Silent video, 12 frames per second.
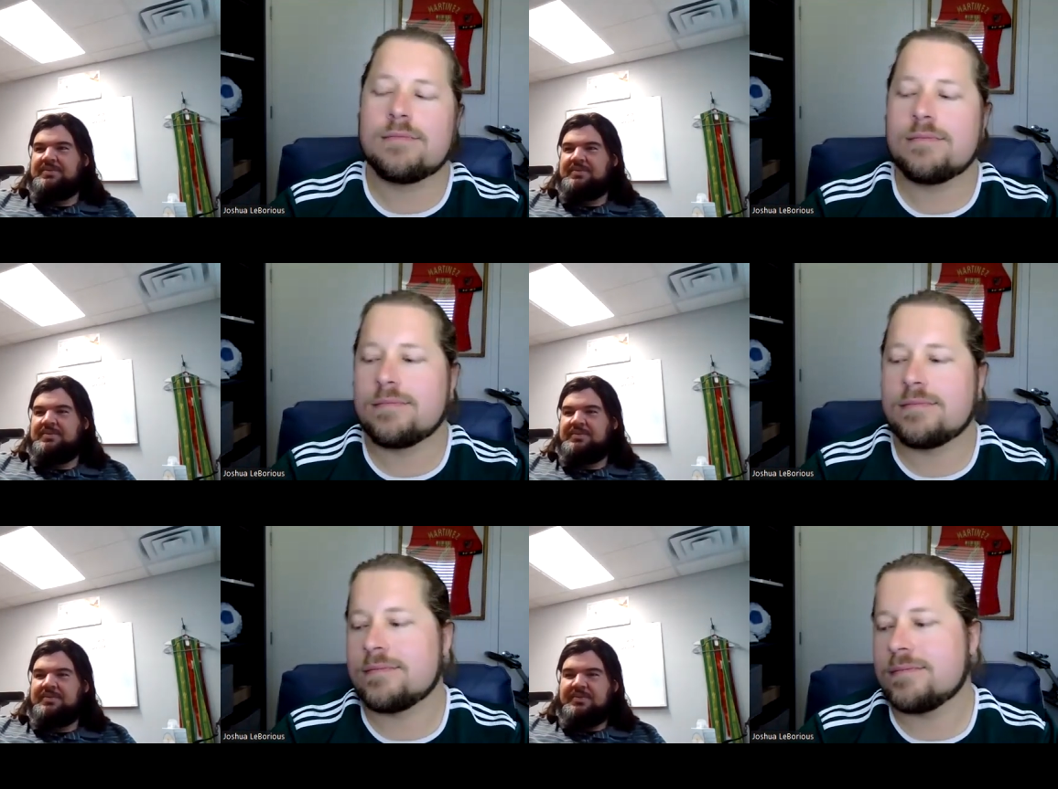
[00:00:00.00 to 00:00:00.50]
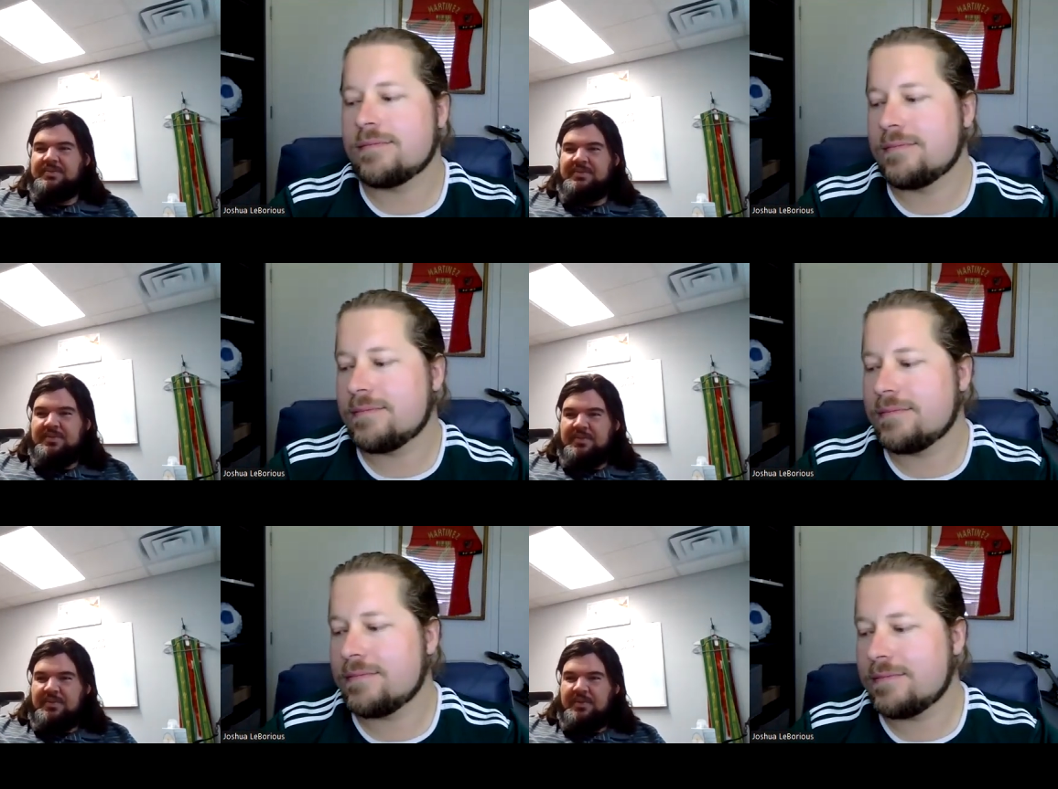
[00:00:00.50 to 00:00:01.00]

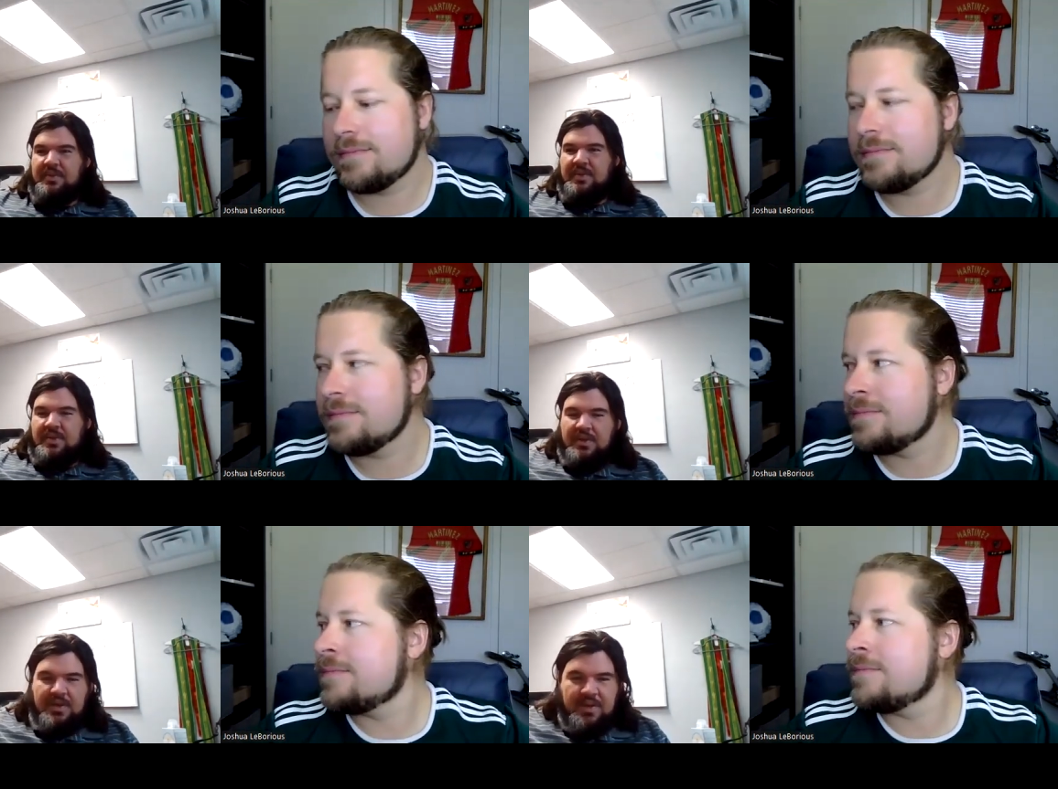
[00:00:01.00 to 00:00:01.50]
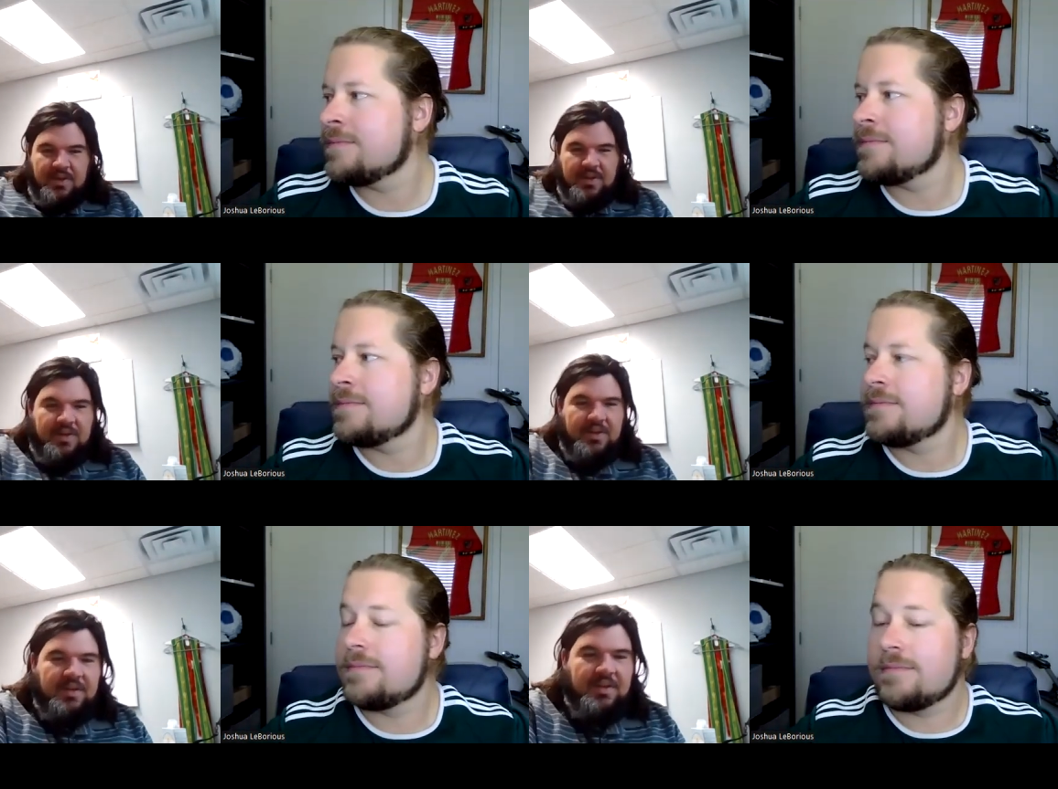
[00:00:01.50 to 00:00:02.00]

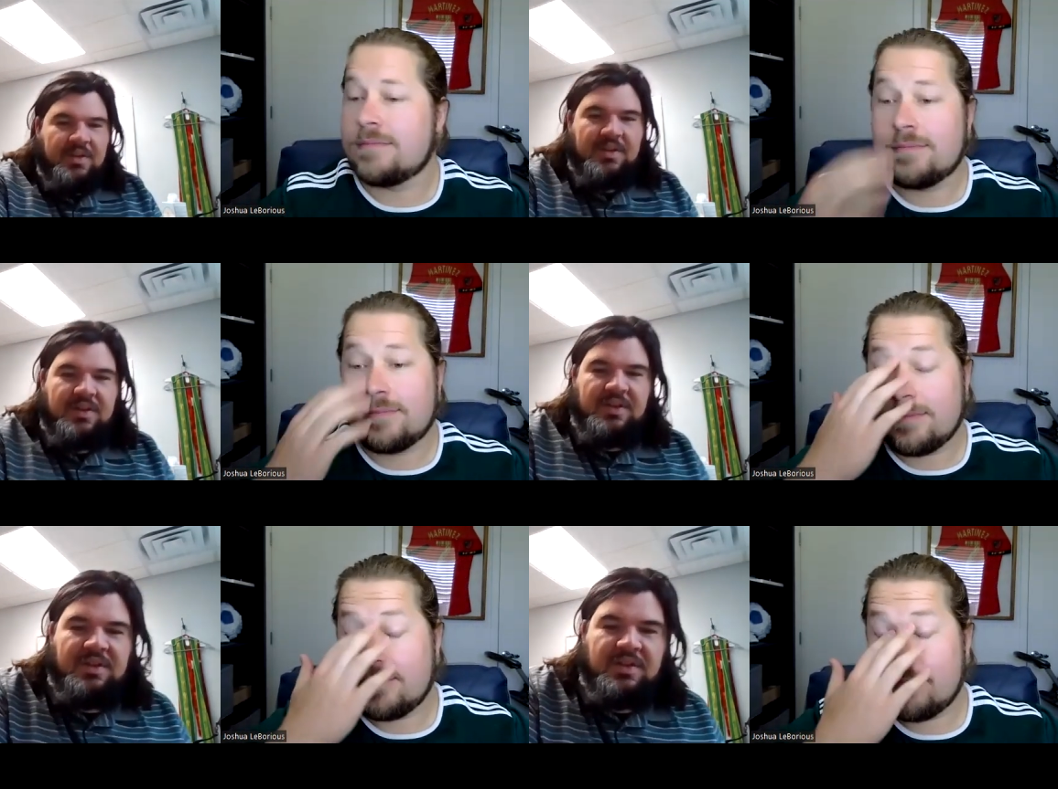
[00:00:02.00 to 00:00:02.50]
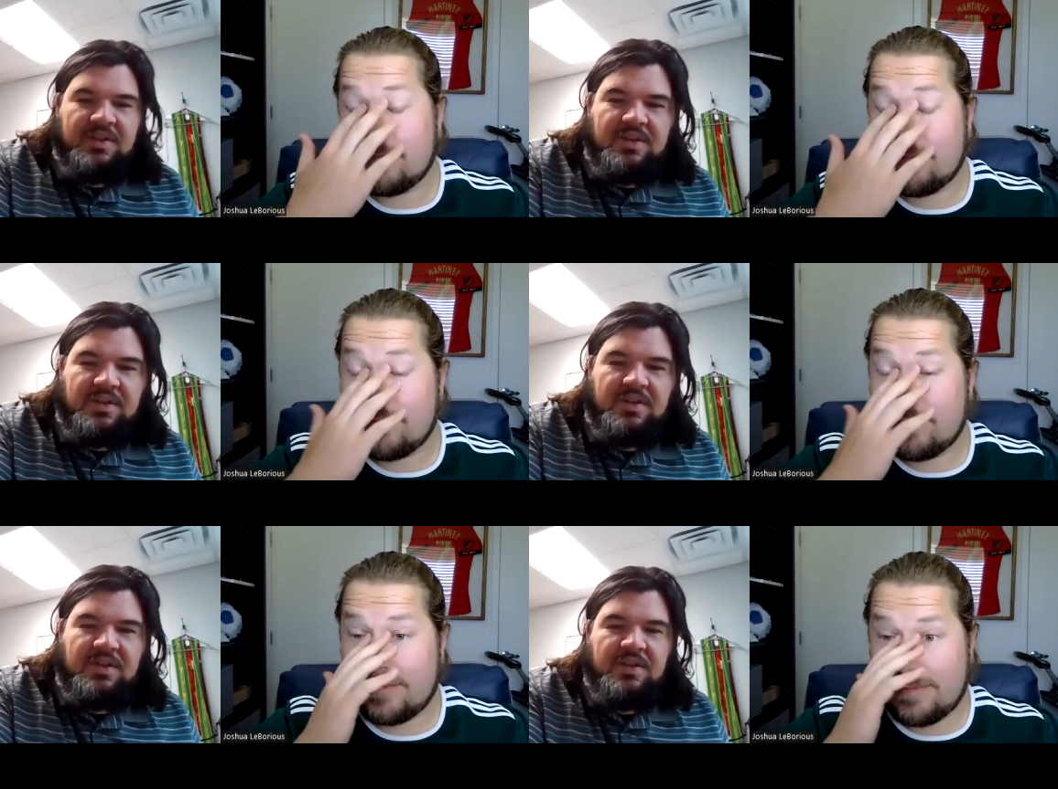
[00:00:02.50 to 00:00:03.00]

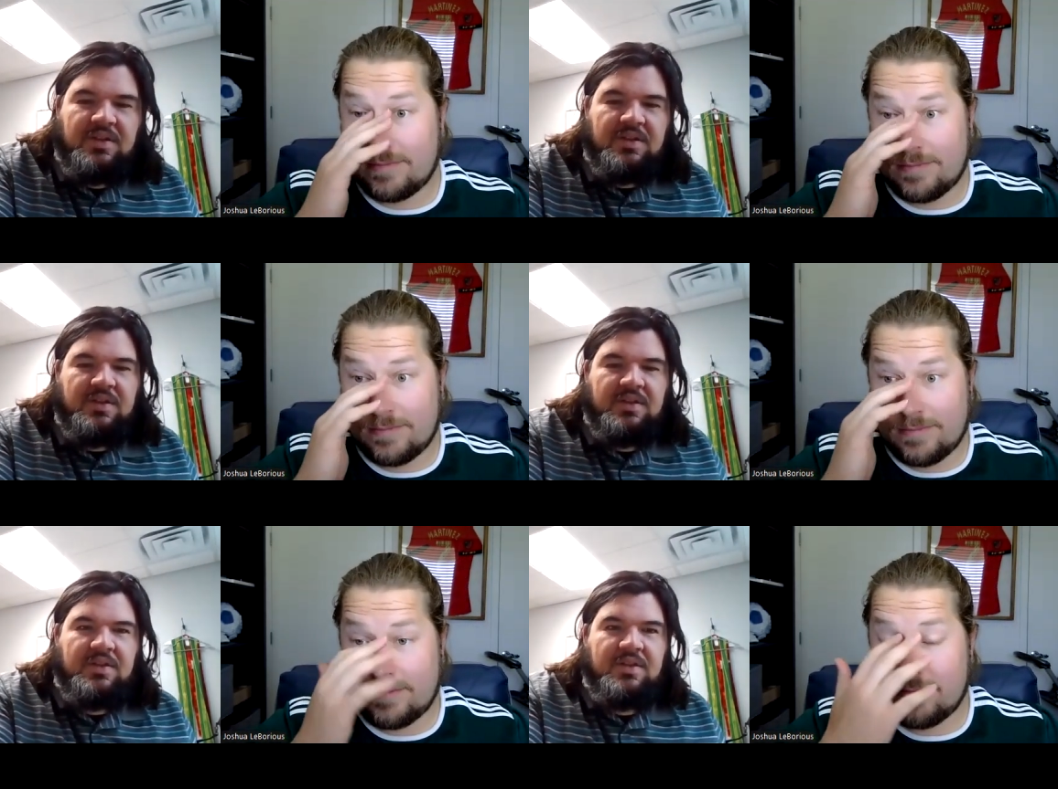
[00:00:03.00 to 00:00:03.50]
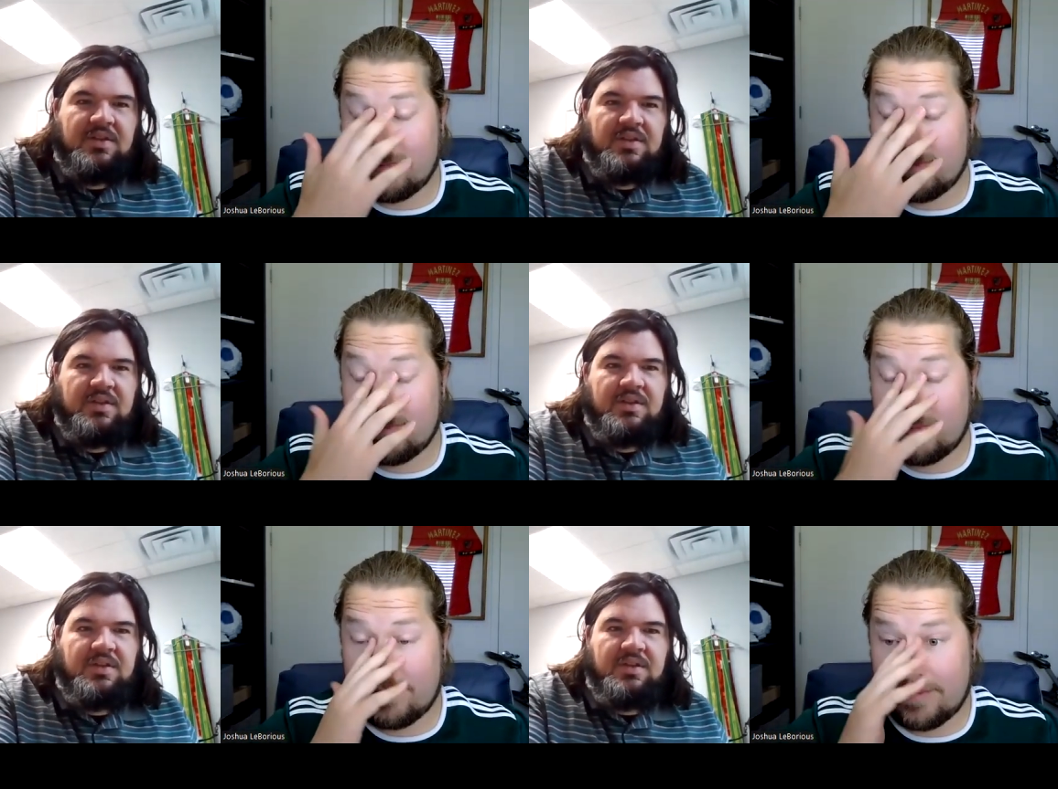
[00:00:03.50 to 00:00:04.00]

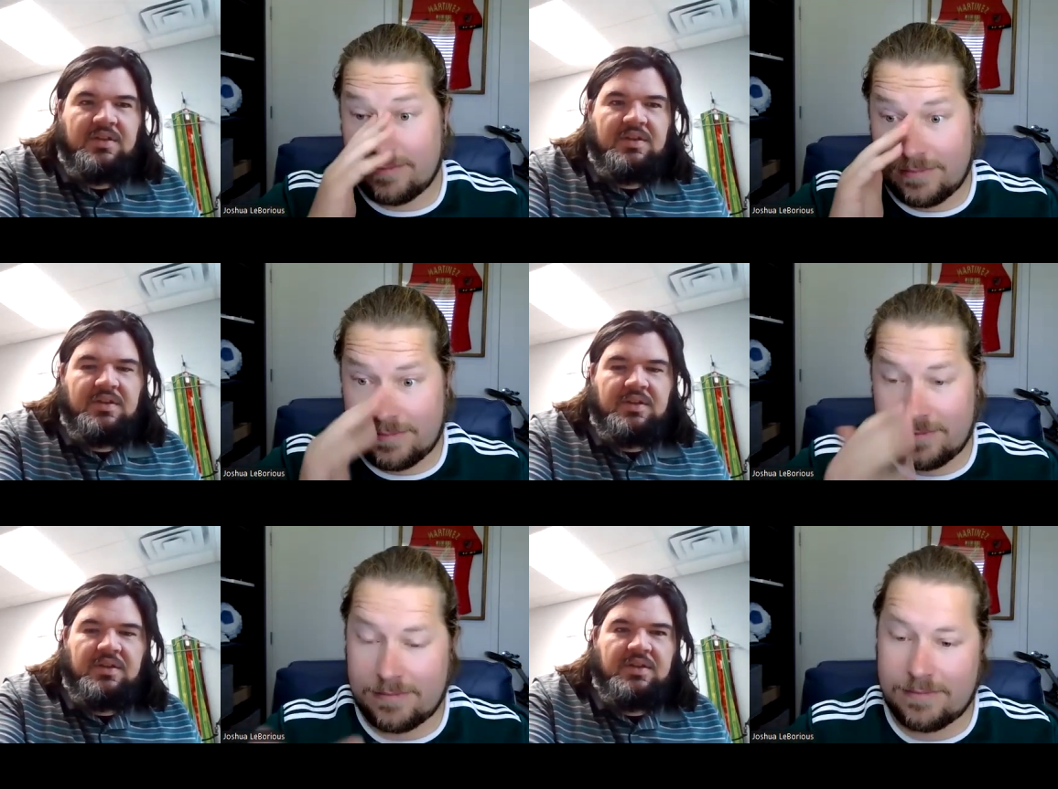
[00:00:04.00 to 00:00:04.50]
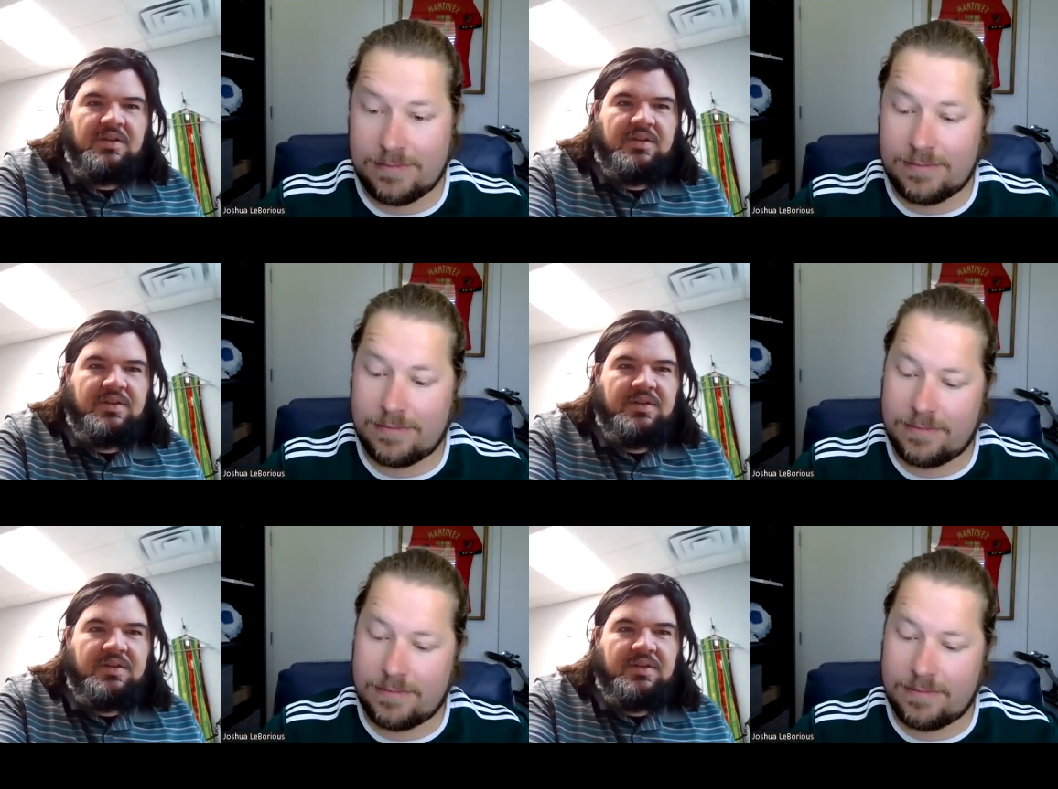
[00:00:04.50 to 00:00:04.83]
(no one is talking)